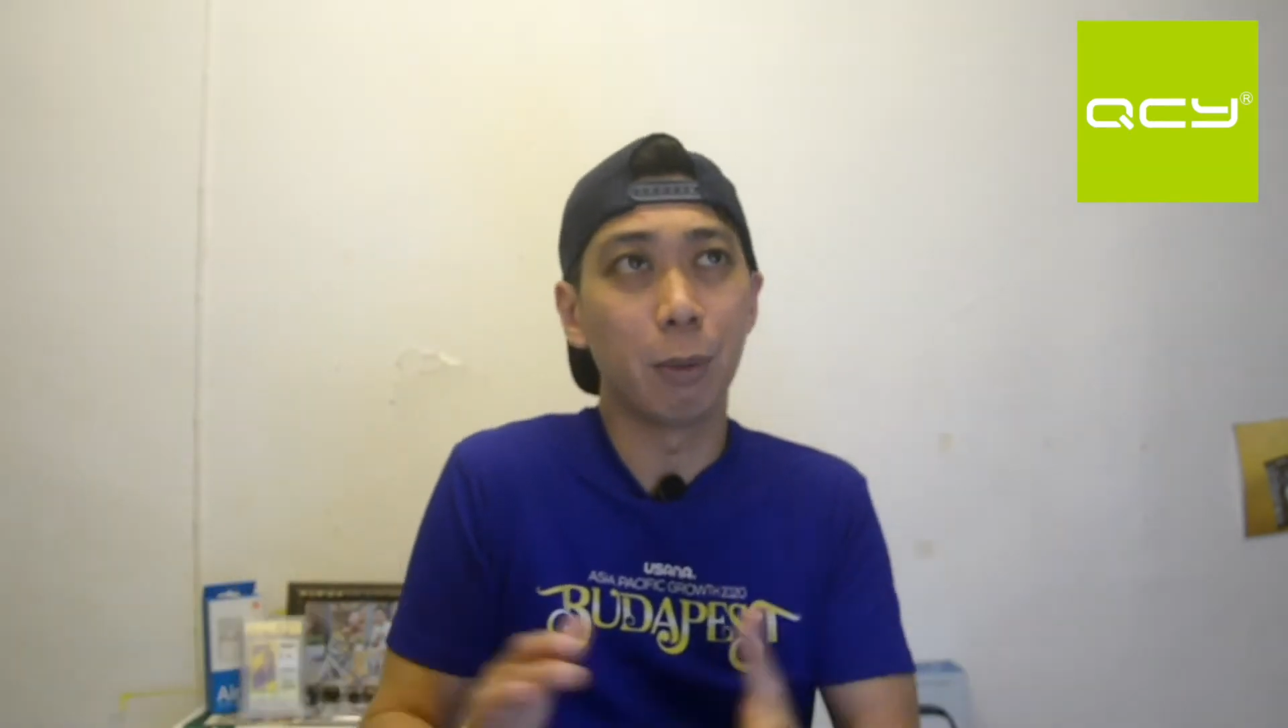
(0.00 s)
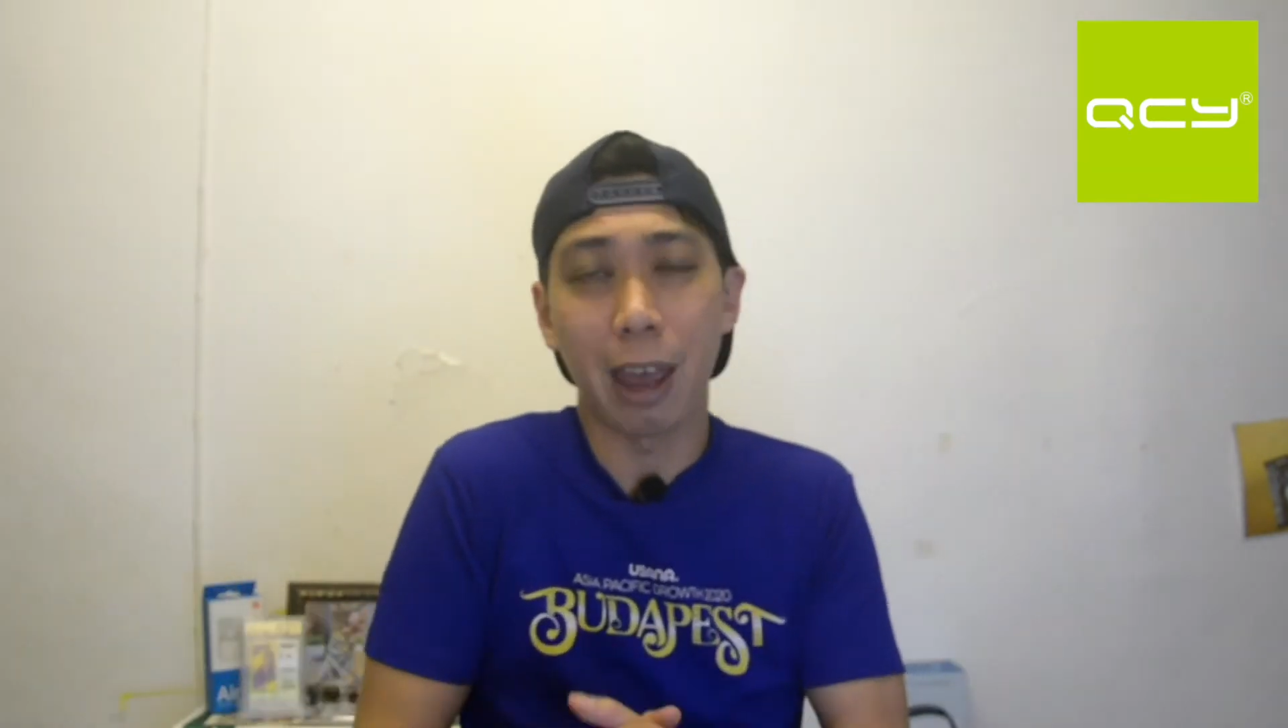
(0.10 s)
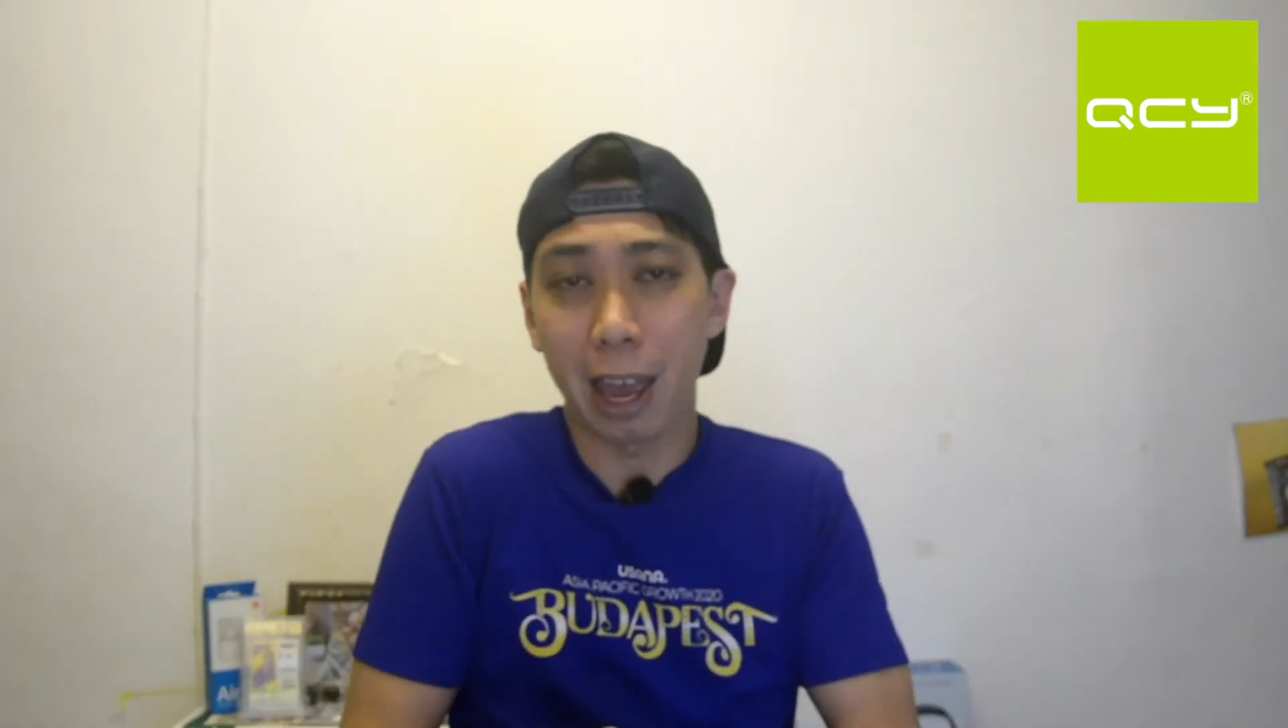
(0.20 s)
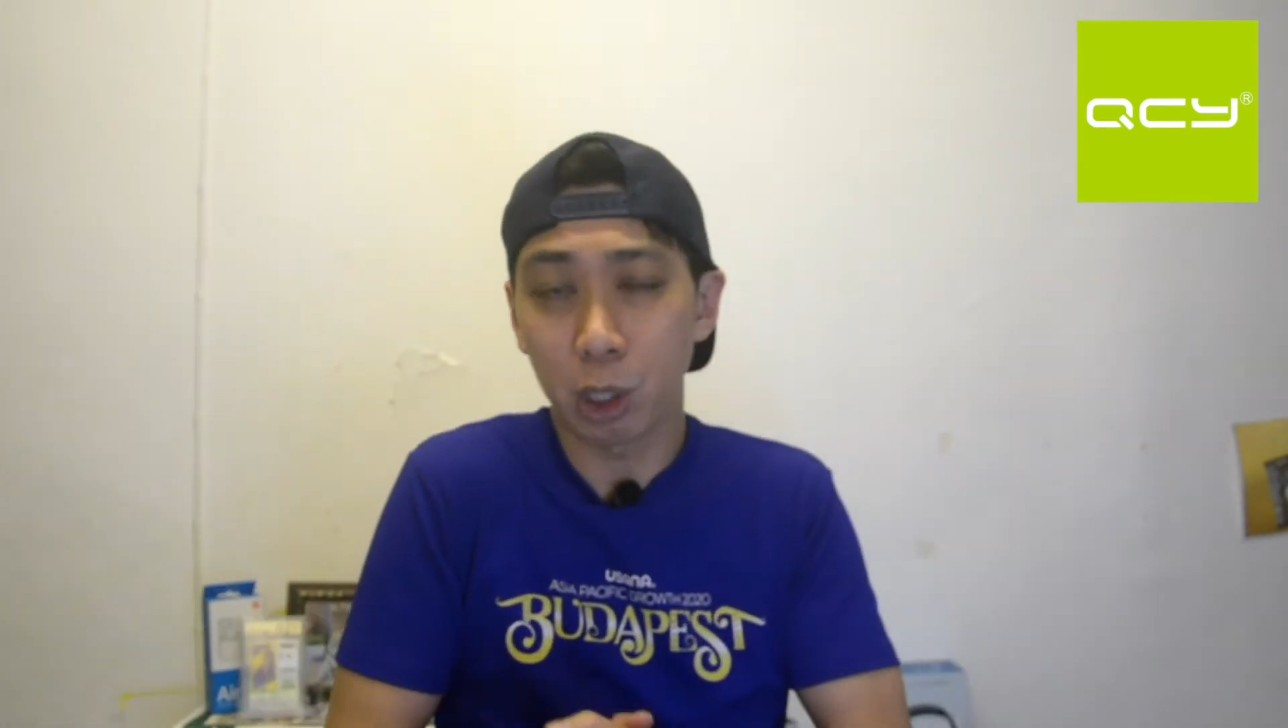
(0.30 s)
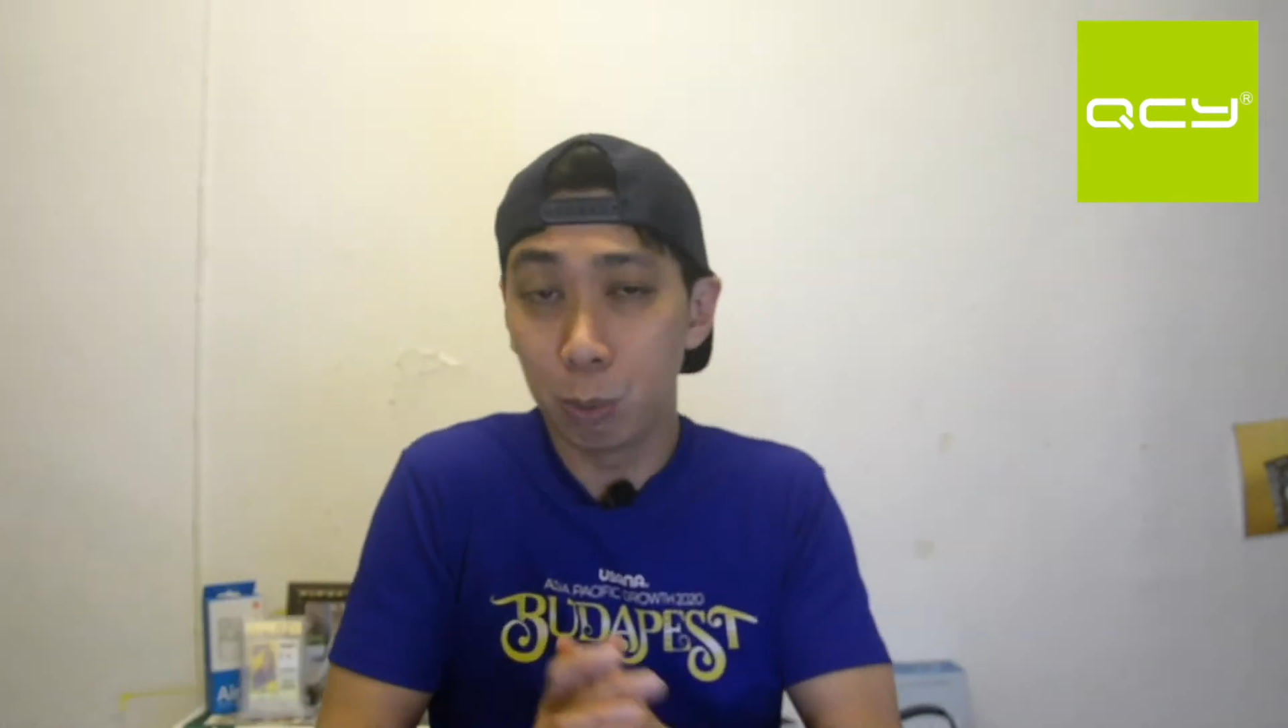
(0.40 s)

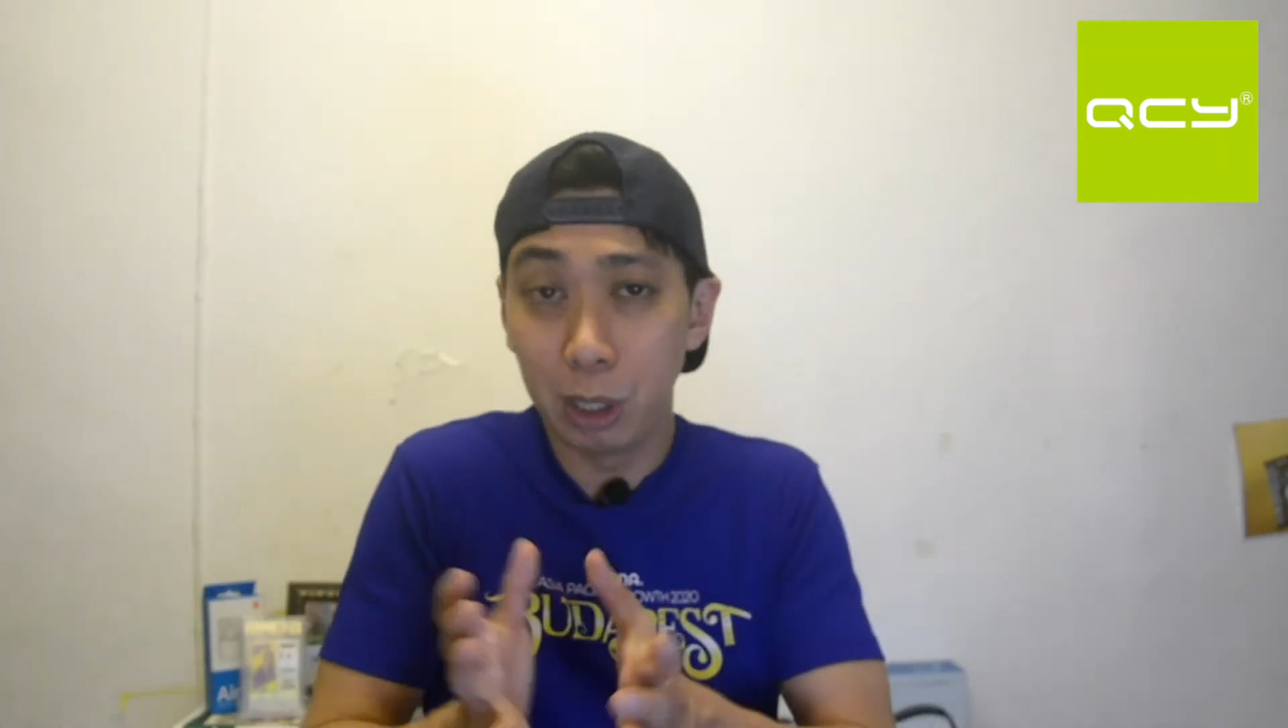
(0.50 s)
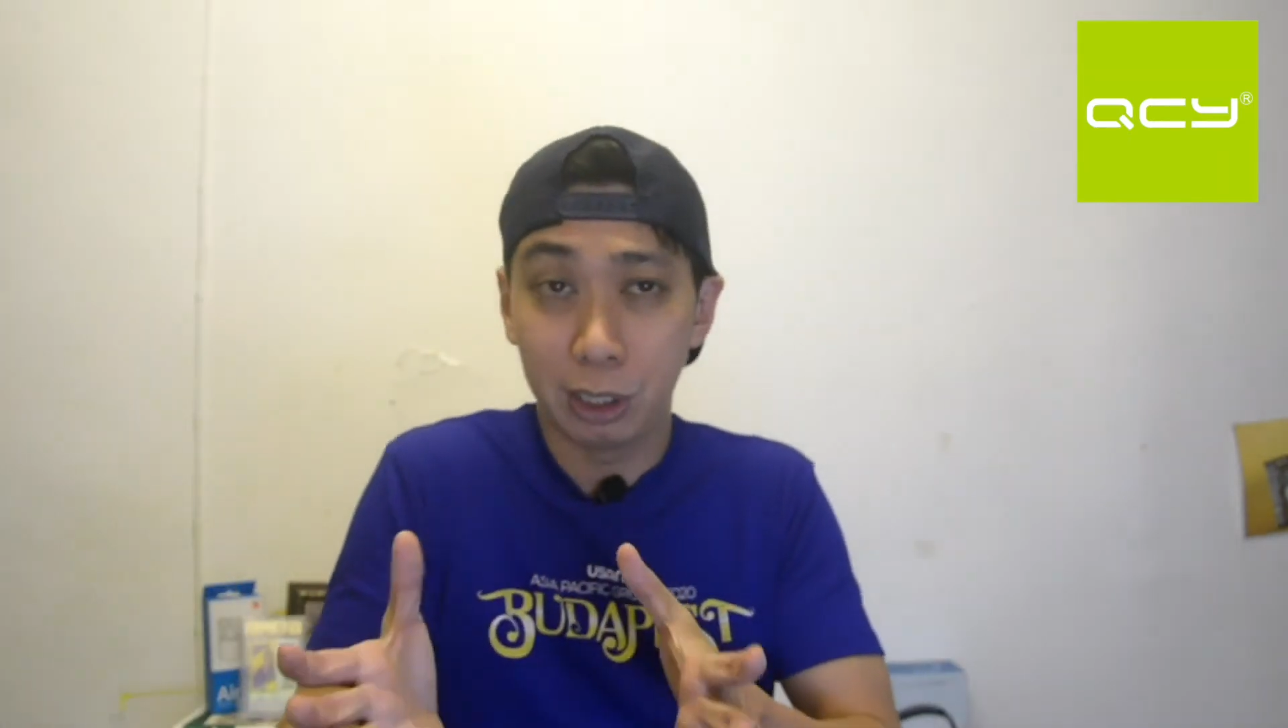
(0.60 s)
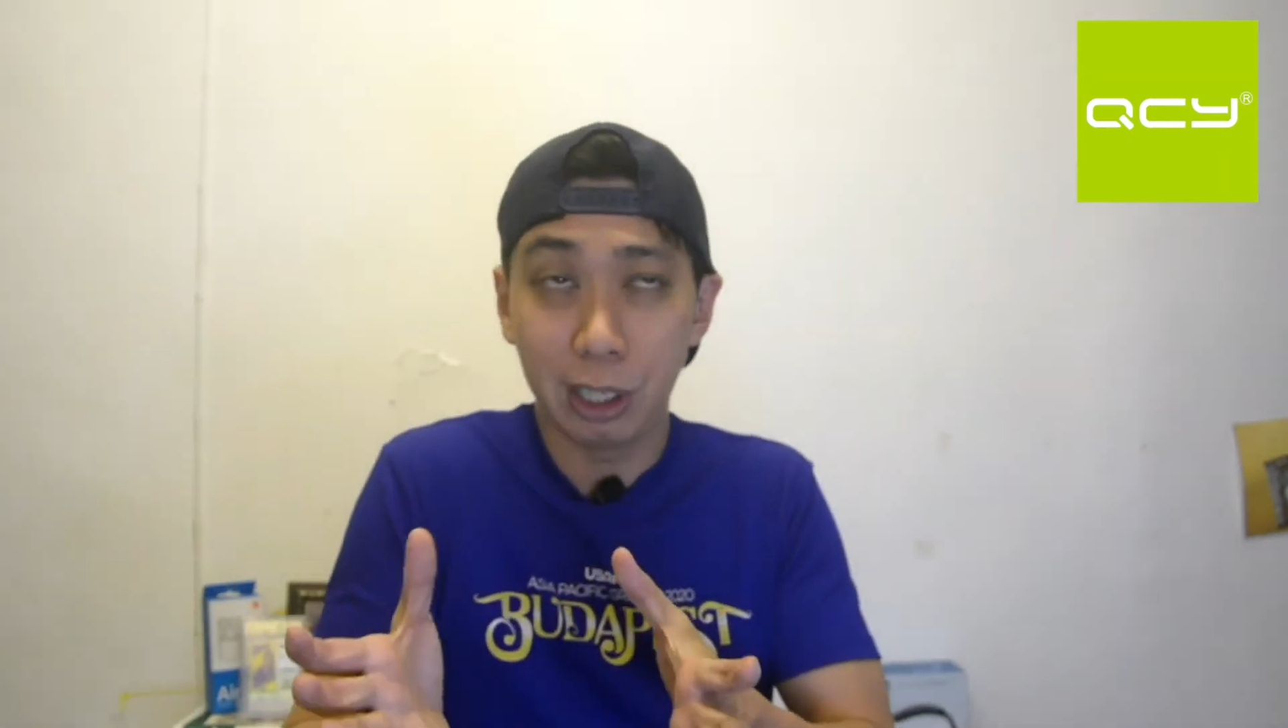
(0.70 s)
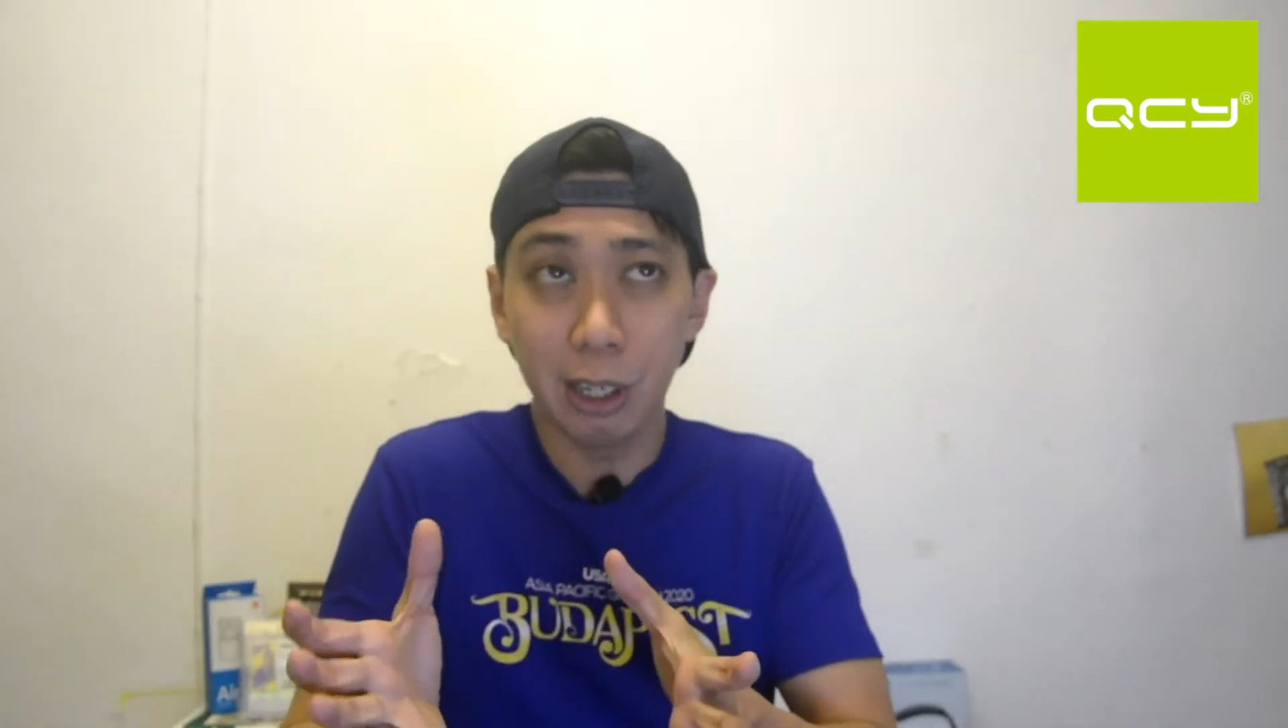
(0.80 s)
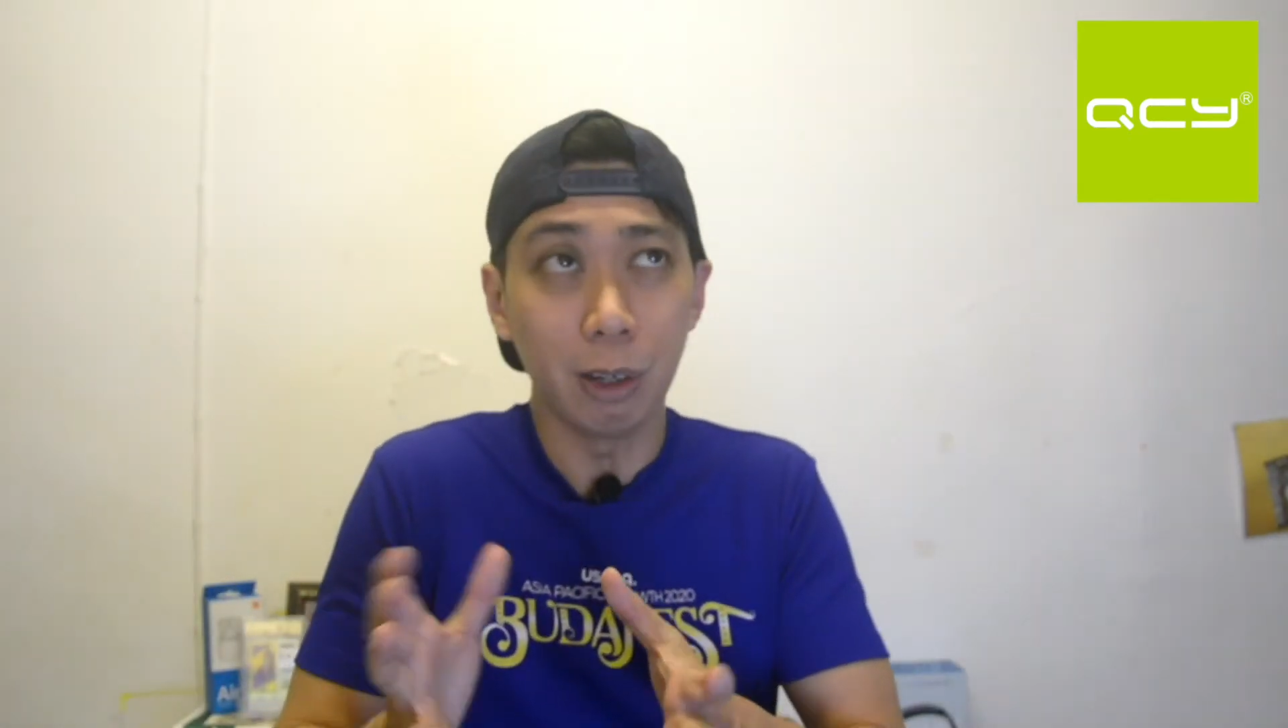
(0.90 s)

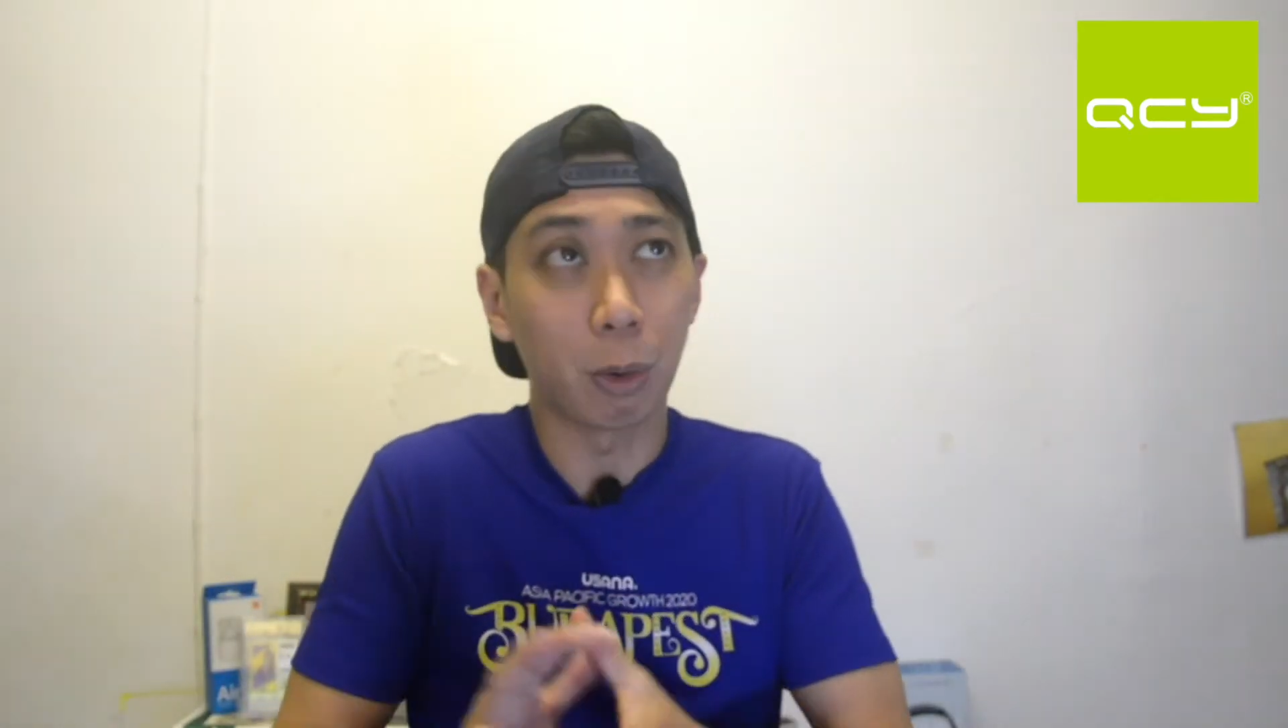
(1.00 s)
SBC,